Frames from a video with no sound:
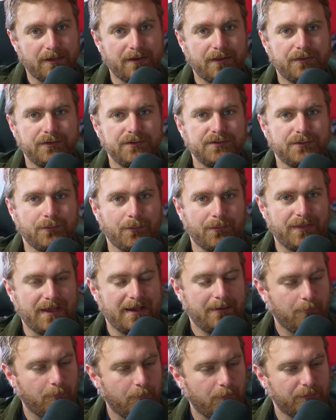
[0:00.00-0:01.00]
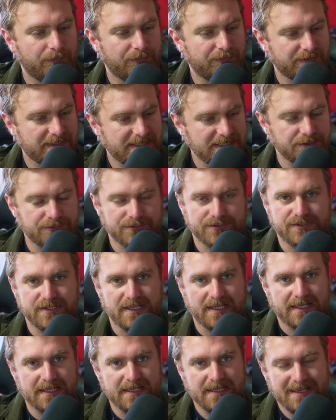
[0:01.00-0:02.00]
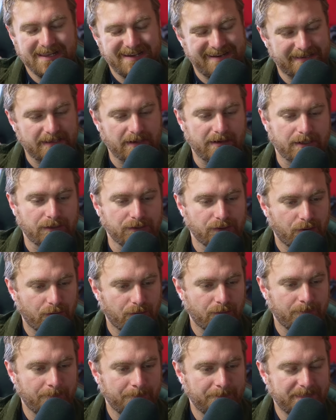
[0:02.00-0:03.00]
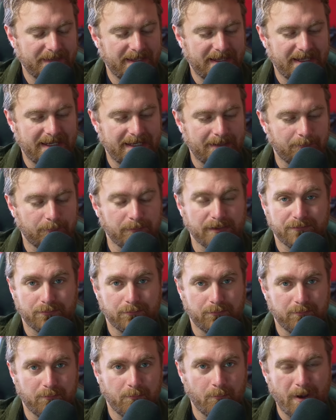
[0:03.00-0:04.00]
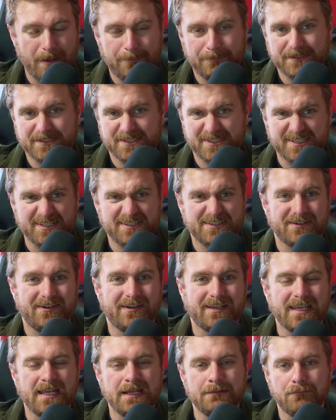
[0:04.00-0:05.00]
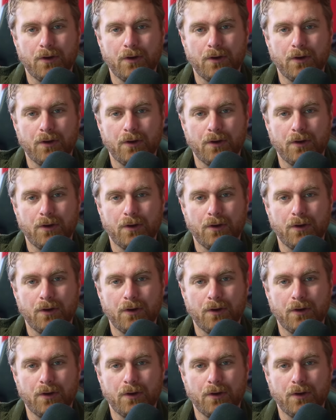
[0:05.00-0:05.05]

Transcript: And I just thought that was interesting. Now, going along uh, with weapons things going in.